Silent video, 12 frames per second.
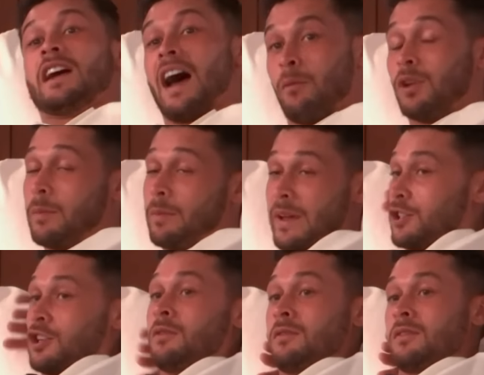would have picked
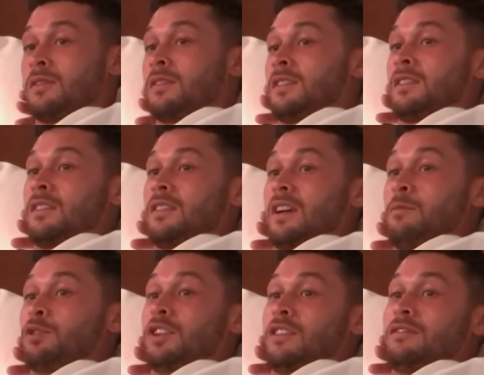you. I would
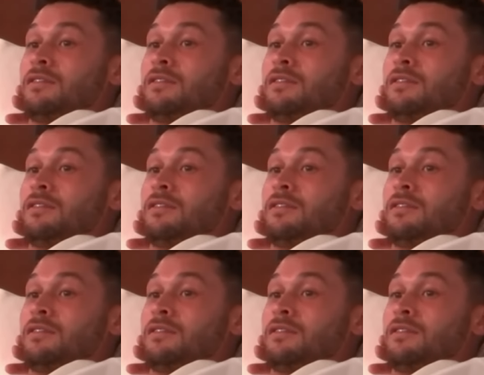have.